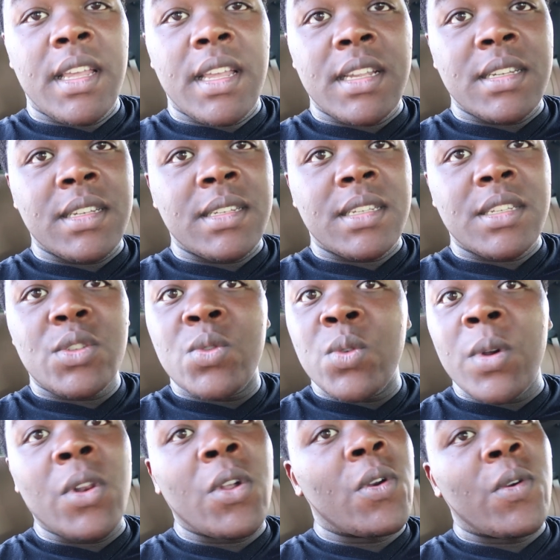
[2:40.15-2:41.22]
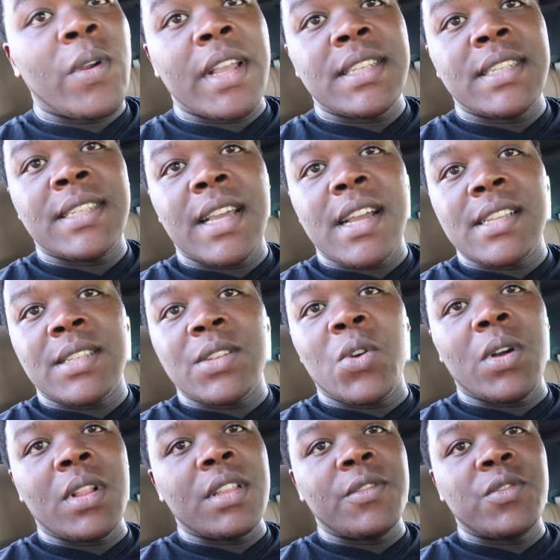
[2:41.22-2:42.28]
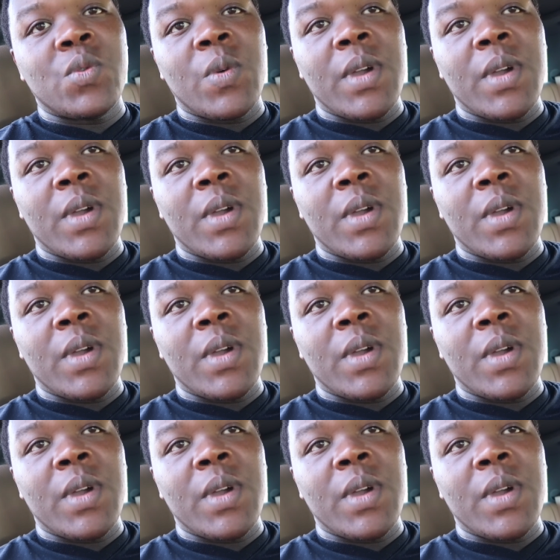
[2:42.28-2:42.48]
And just do a lot of exercise. Go lift